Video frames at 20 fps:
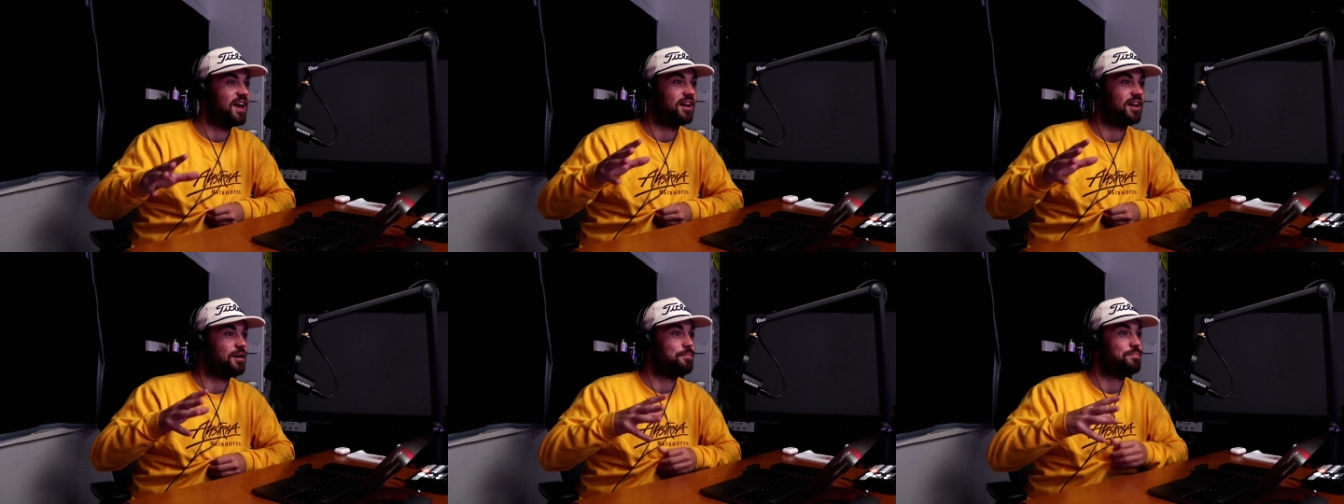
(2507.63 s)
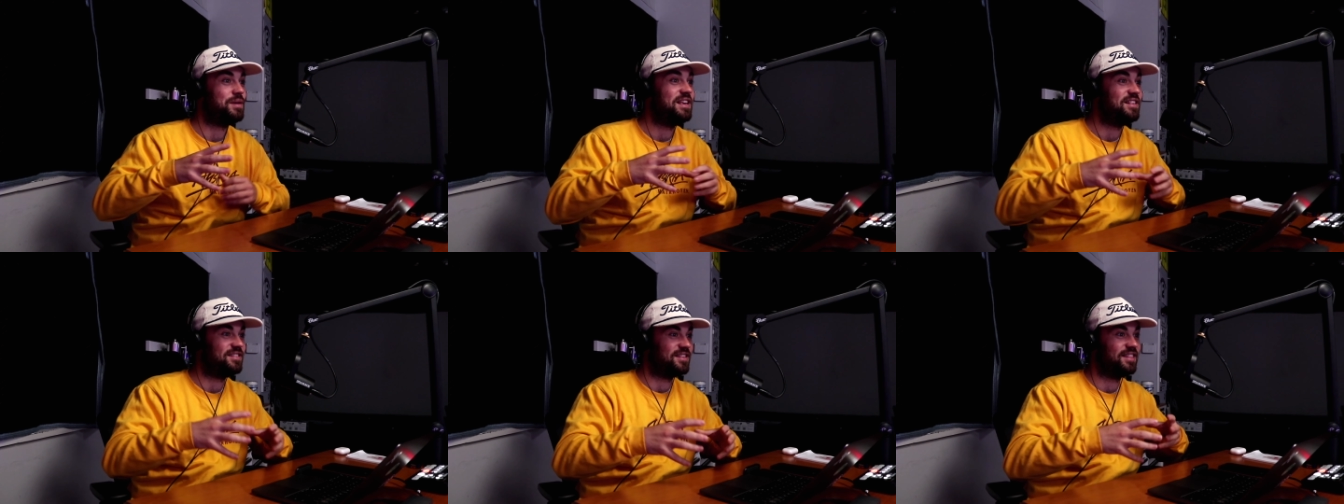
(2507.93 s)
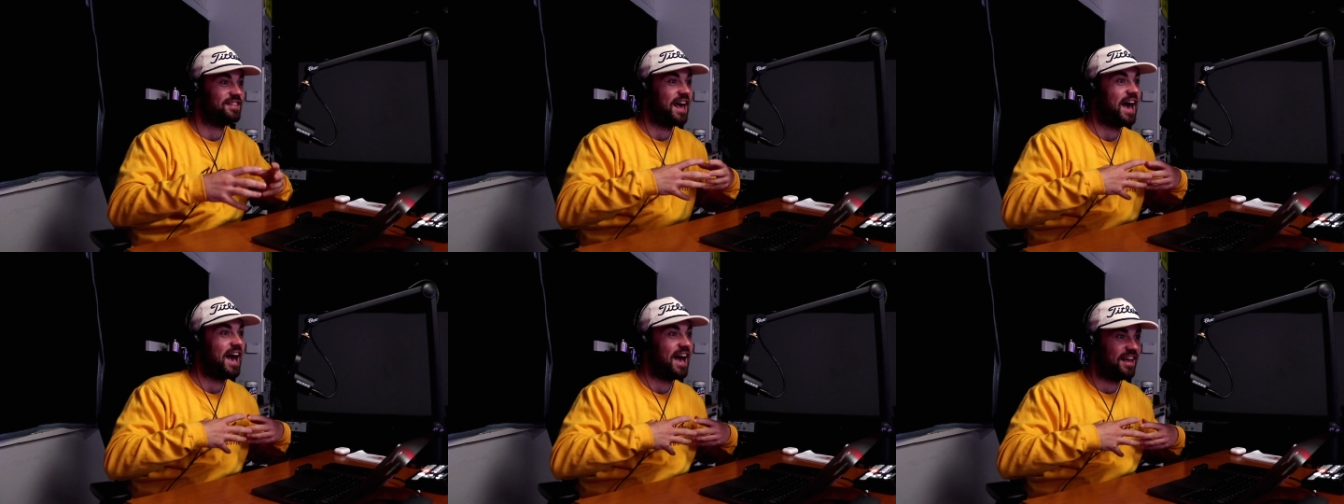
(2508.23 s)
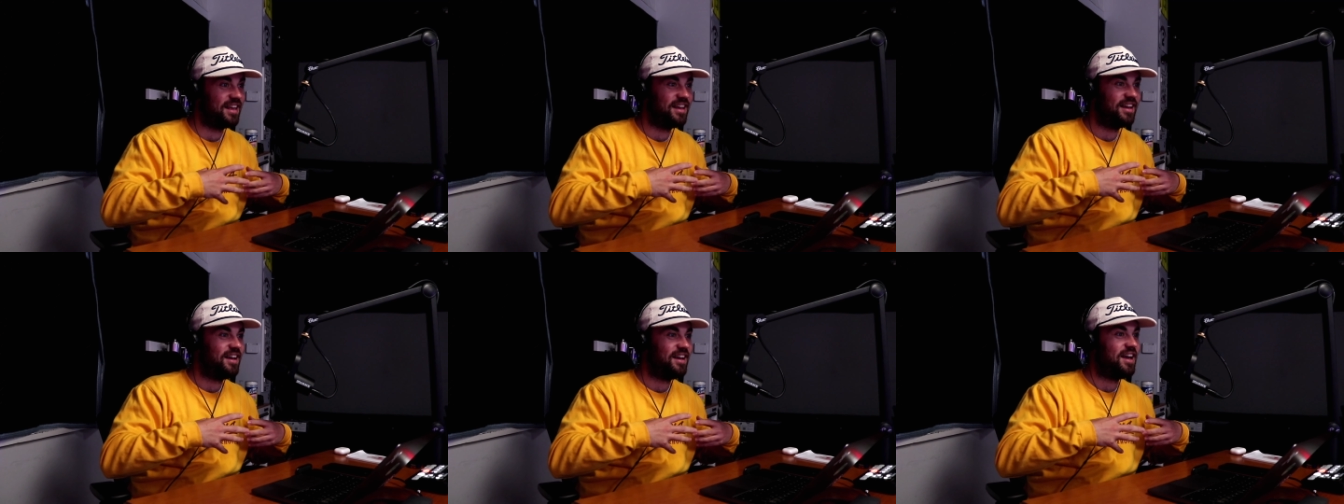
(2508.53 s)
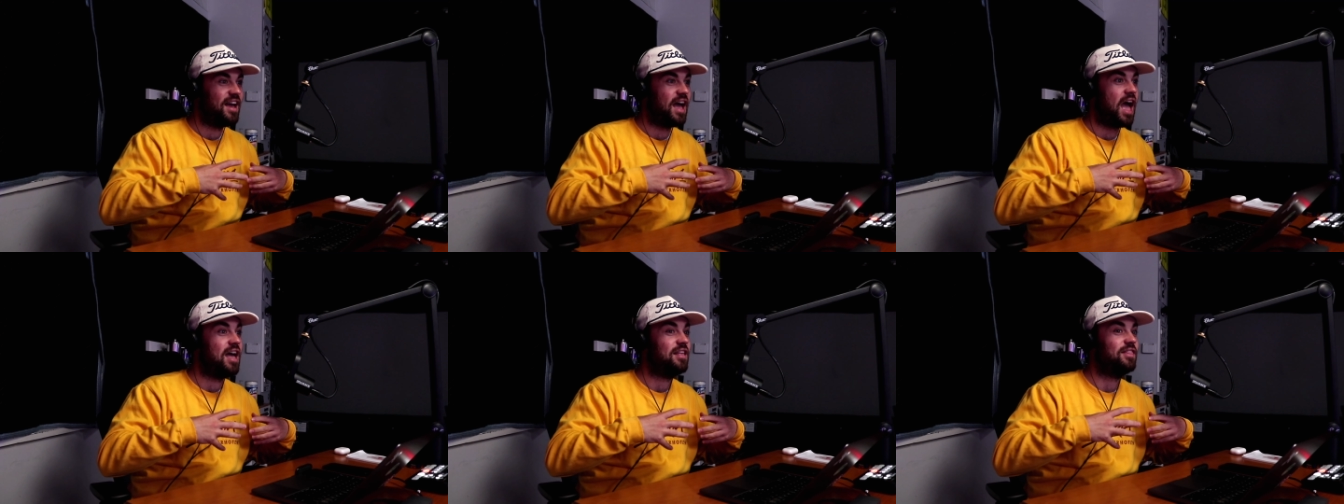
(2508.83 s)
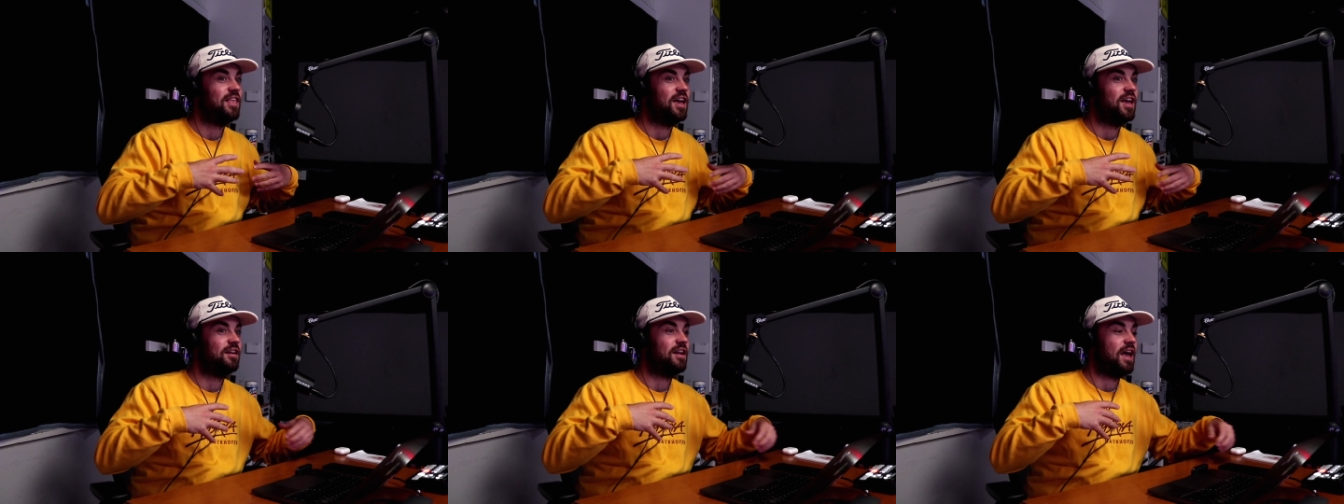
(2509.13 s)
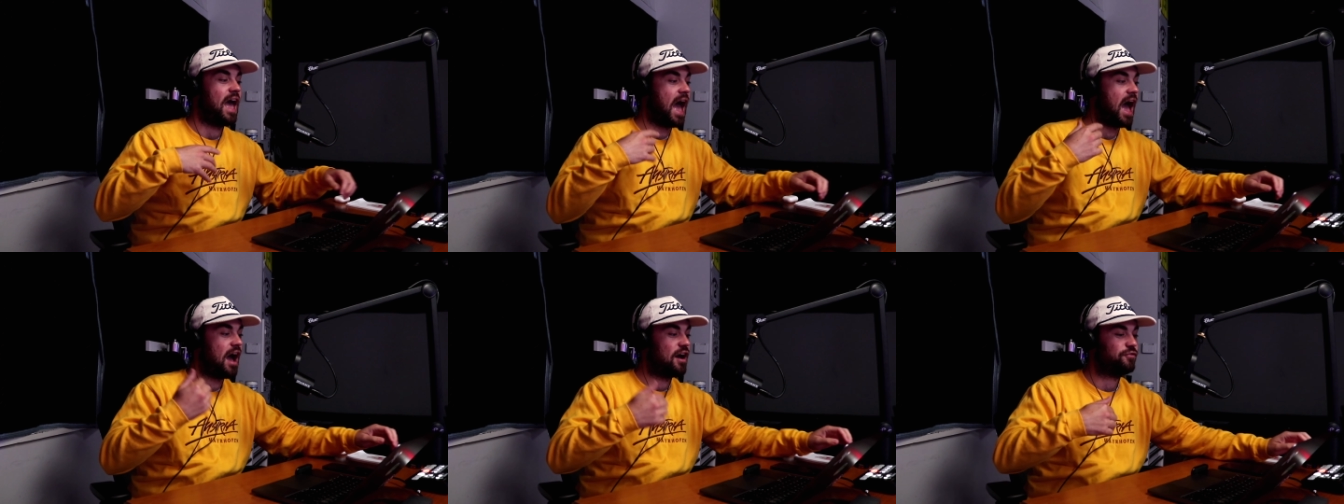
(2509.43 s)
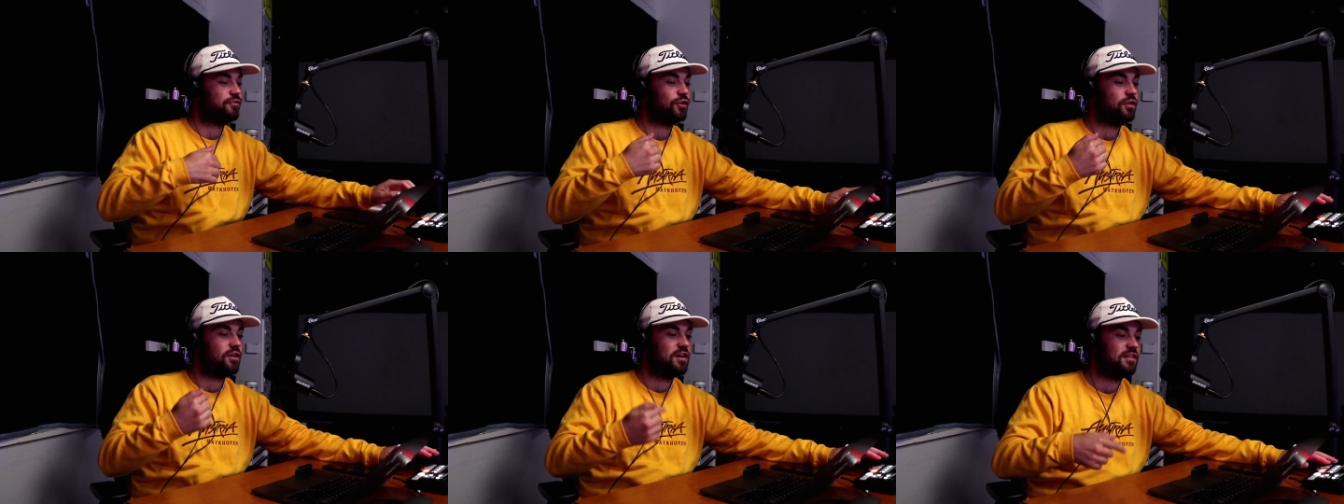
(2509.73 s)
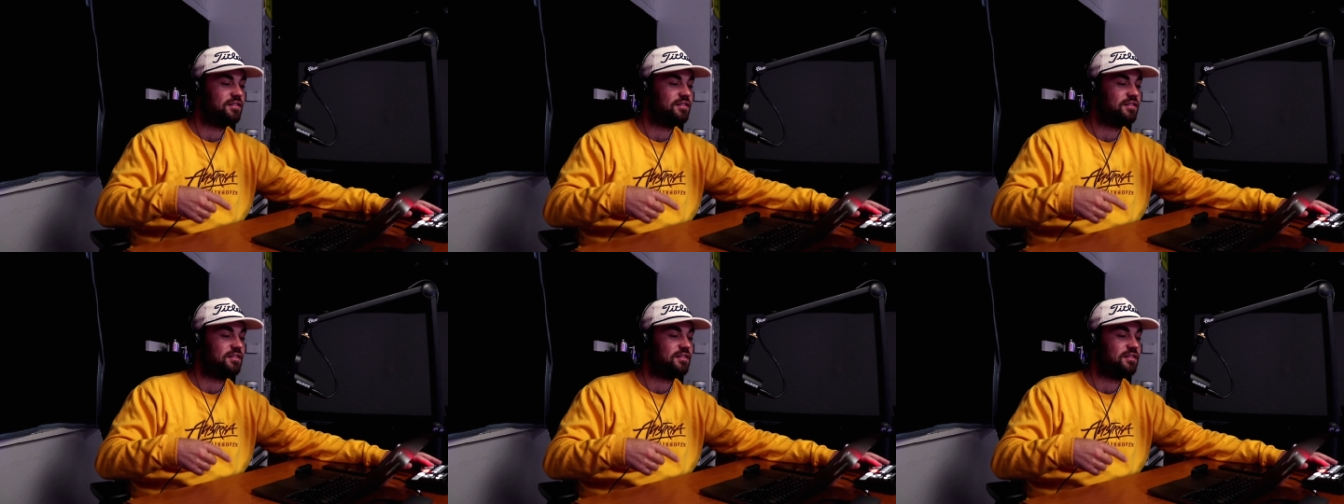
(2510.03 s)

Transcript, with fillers: getting a piece of that. And then after